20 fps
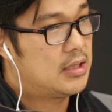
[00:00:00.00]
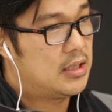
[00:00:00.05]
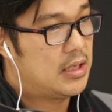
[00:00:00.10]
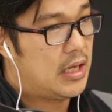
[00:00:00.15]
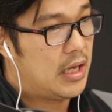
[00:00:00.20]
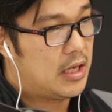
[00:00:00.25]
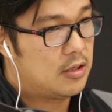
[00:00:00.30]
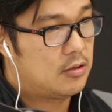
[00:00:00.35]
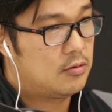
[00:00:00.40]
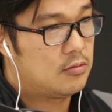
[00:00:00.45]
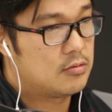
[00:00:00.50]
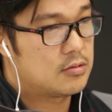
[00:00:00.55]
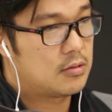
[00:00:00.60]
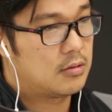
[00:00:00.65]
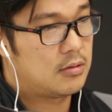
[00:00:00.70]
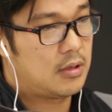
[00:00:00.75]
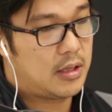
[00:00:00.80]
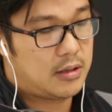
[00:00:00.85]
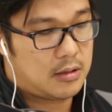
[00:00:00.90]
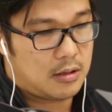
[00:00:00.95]
the end
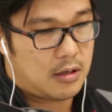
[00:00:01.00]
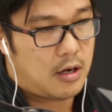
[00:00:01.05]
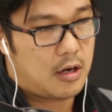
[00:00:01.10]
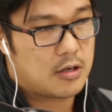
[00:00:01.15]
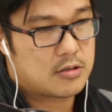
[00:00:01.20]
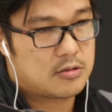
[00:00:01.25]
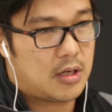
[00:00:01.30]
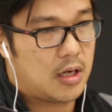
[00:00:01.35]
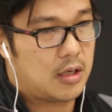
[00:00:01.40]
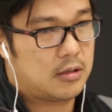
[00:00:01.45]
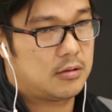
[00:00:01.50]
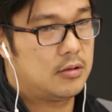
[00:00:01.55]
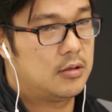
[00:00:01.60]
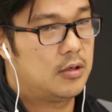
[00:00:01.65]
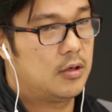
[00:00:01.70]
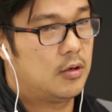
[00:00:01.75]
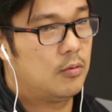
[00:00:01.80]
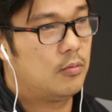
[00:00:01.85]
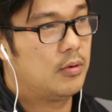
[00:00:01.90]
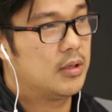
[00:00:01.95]
user and the contractor
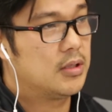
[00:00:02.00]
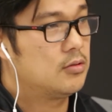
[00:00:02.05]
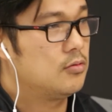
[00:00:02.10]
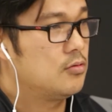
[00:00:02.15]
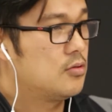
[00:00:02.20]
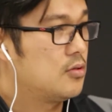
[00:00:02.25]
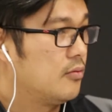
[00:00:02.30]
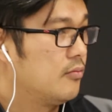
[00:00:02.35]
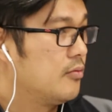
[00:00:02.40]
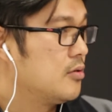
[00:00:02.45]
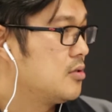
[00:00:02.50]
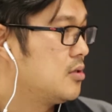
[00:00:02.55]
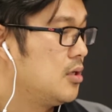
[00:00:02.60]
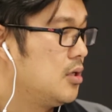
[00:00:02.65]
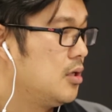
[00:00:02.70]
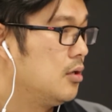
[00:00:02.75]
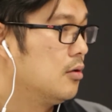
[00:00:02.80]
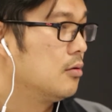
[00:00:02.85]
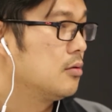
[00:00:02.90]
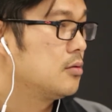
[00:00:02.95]
know when to service the
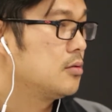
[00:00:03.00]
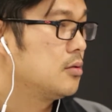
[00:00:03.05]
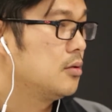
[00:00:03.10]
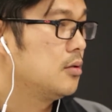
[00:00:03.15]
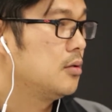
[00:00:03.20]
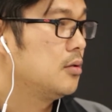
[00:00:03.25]
heaters.